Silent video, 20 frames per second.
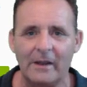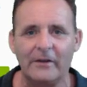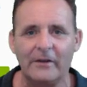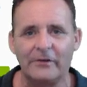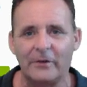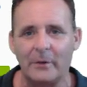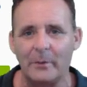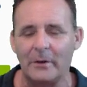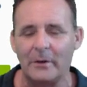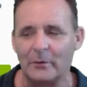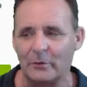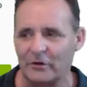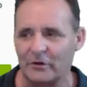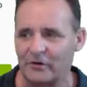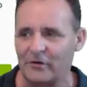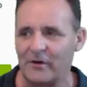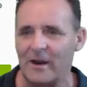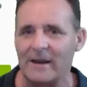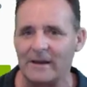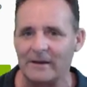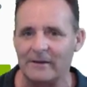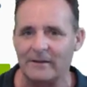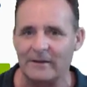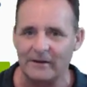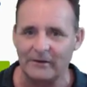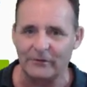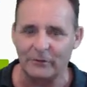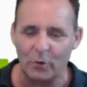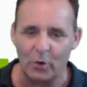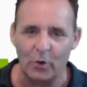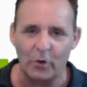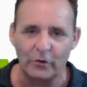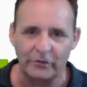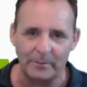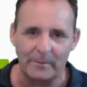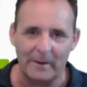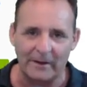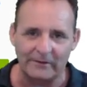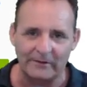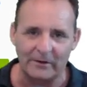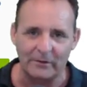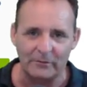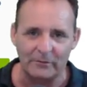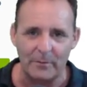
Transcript: so it will create these automatic